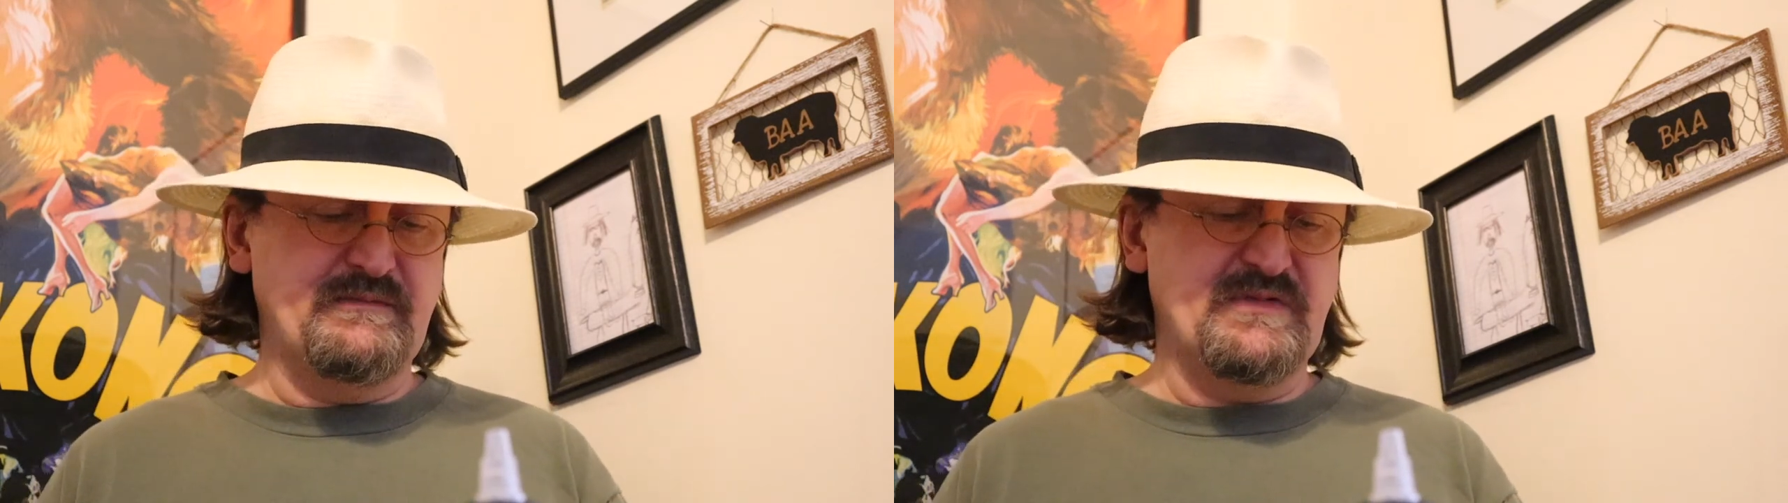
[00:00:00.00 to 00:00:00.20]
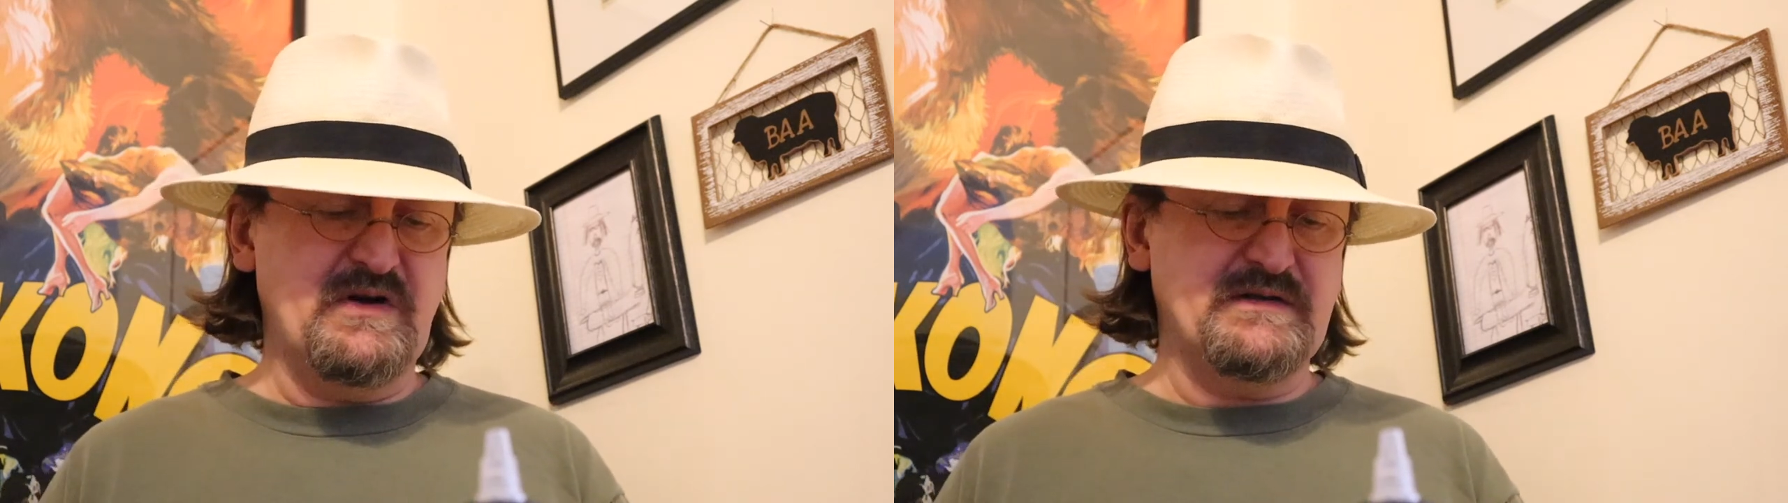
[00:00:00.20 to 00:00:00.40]

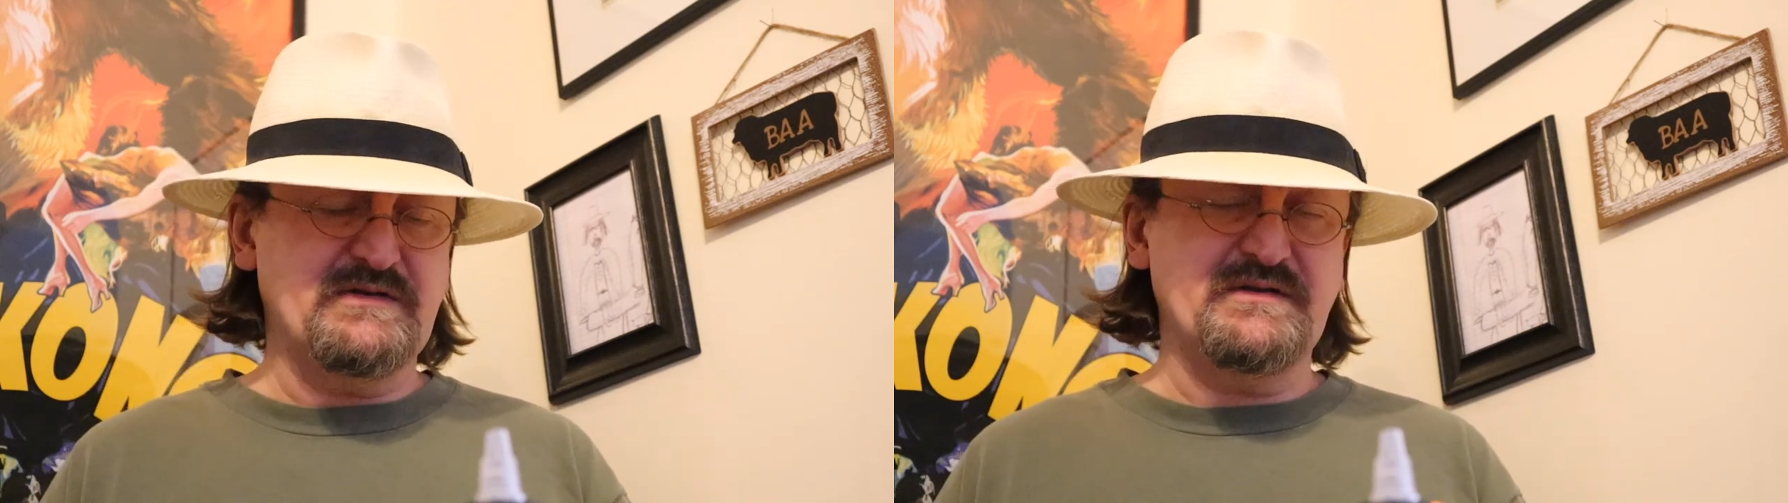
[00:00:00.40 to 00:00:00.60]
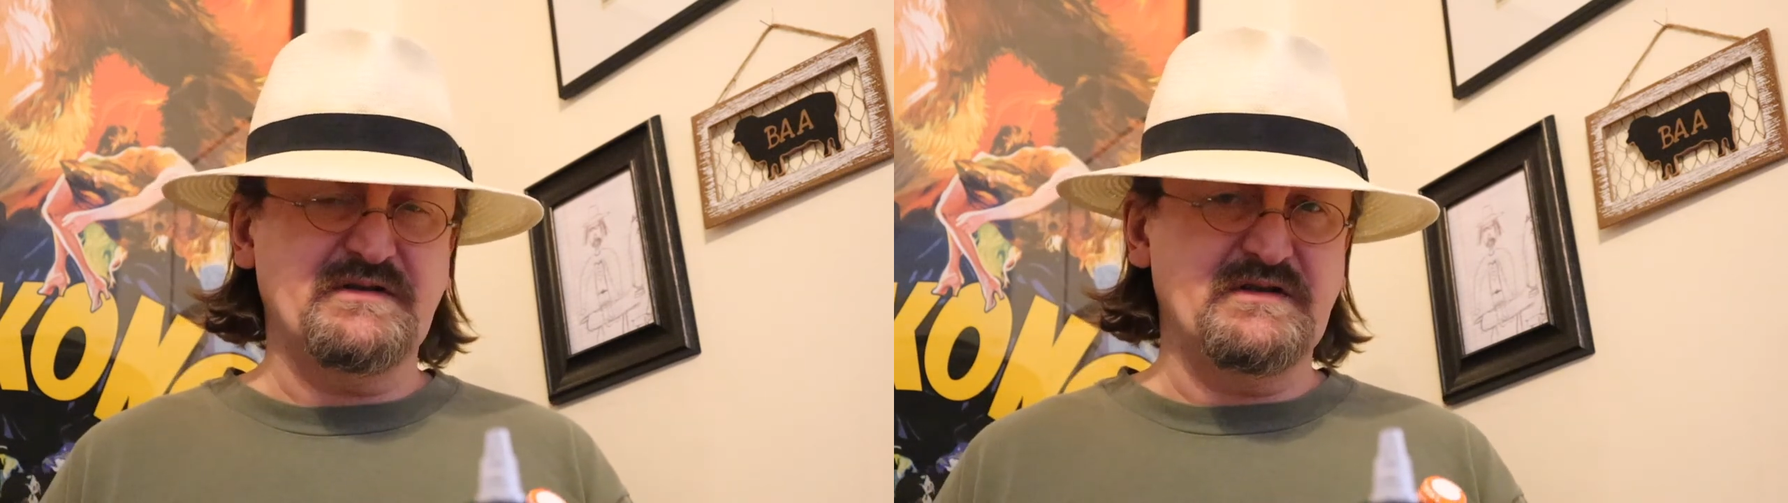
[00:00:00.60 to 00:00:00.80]
hot
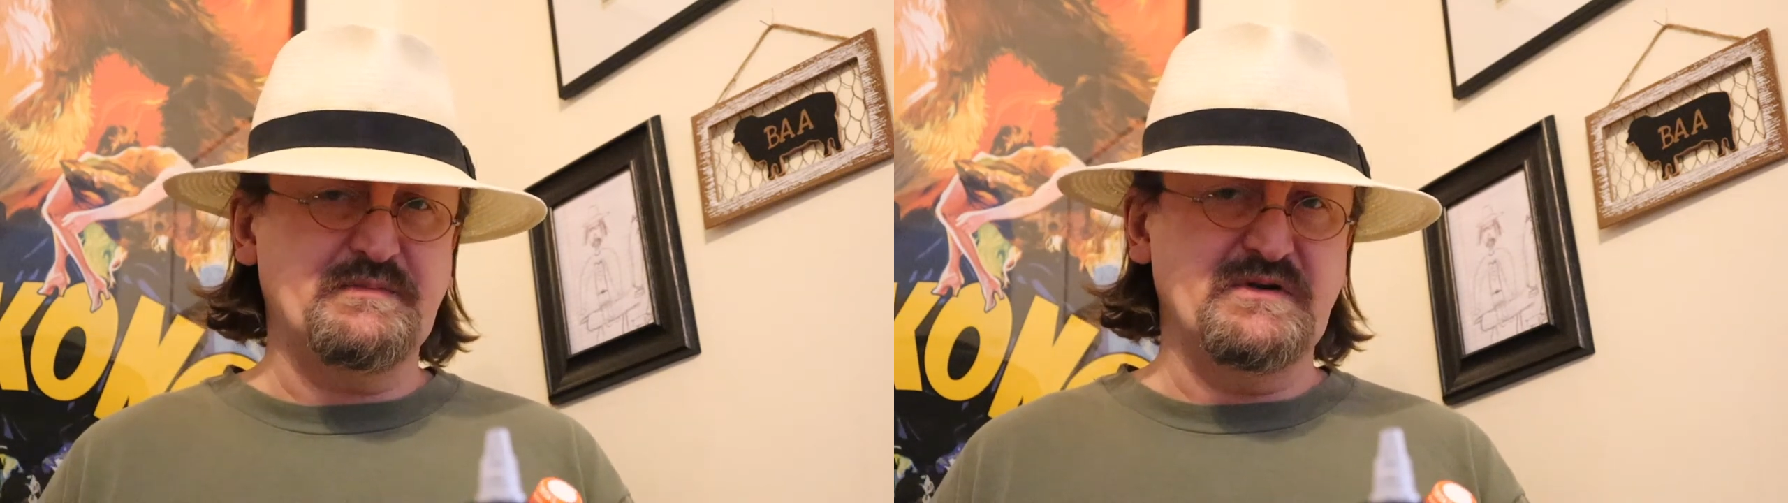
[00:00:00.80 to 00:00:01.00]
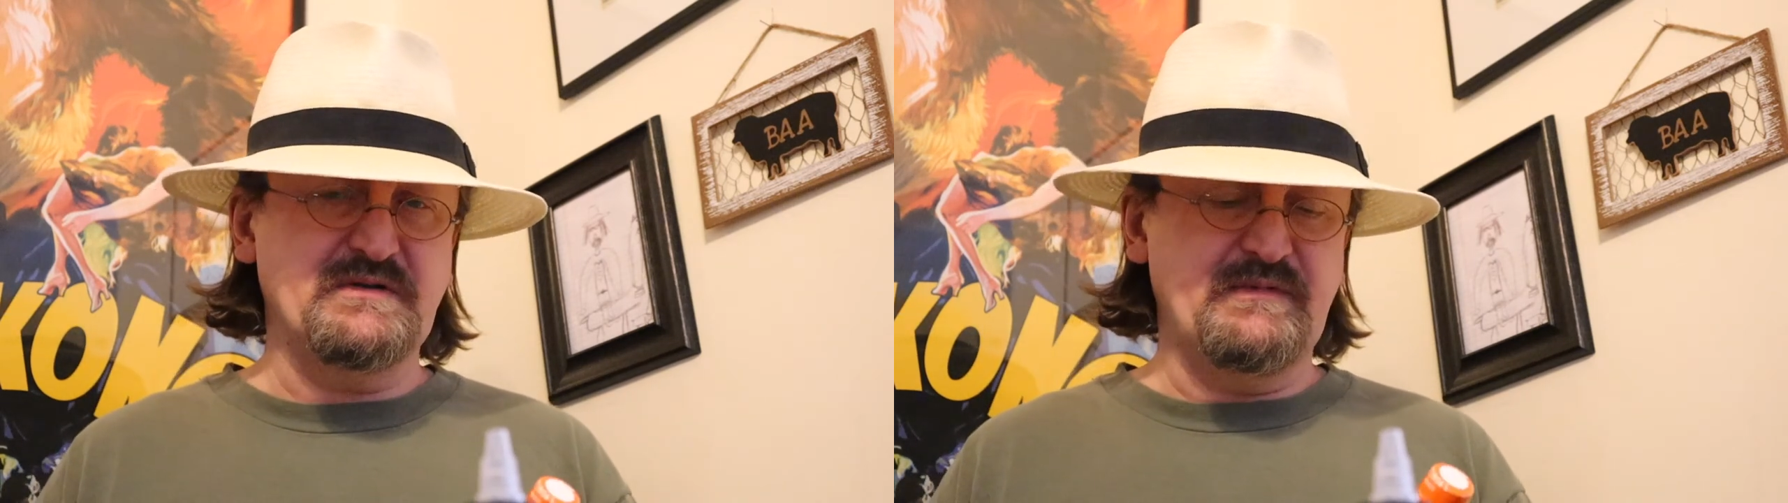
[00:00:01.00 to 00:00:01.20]
sauce. It's
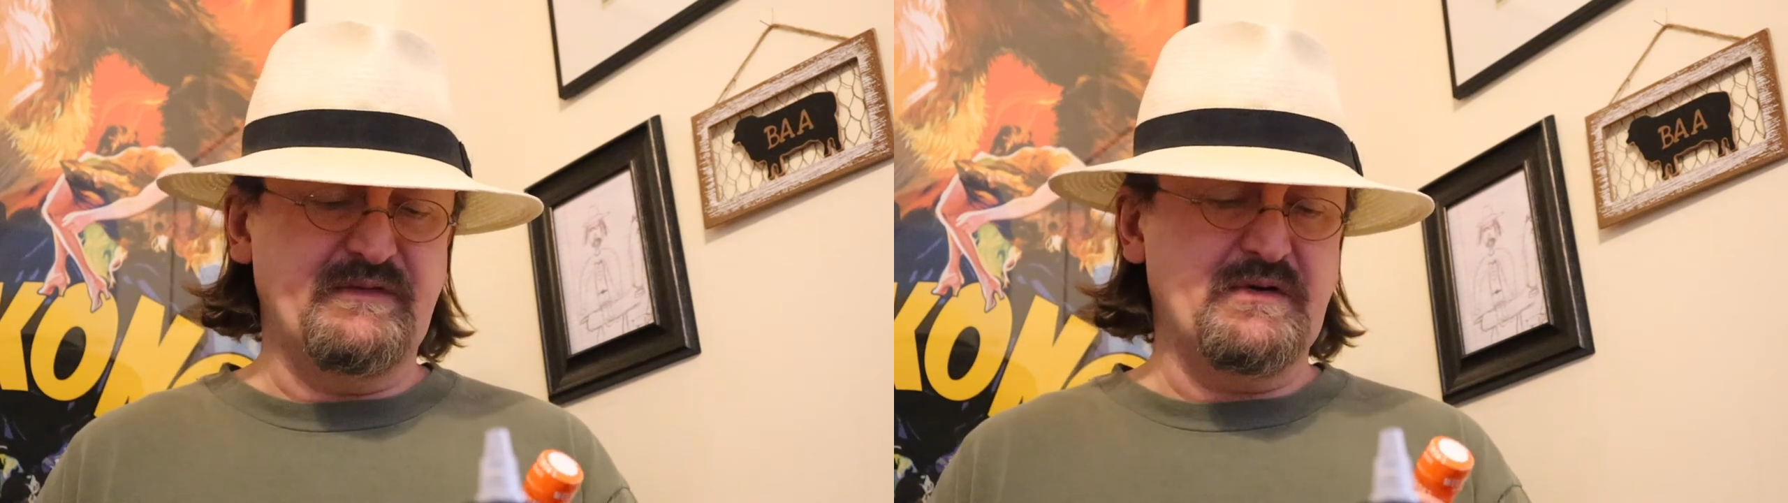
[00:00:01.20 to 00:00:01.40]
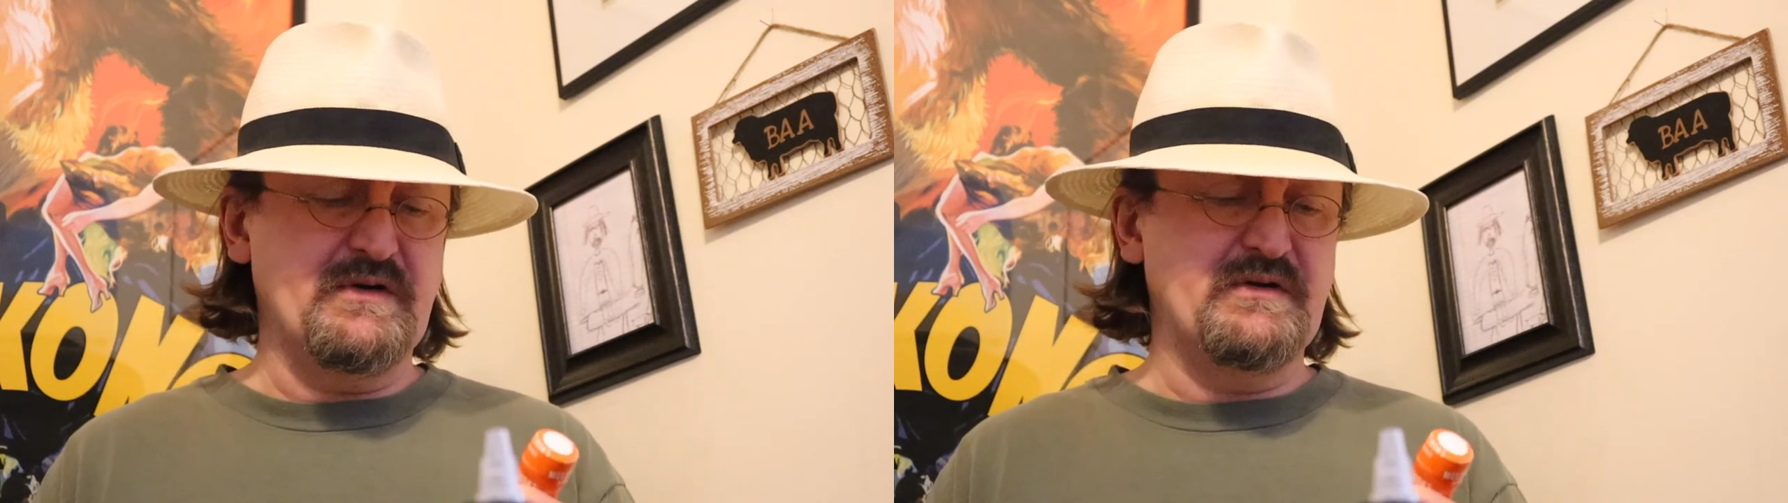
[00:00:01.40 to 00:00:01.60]
supposed to be very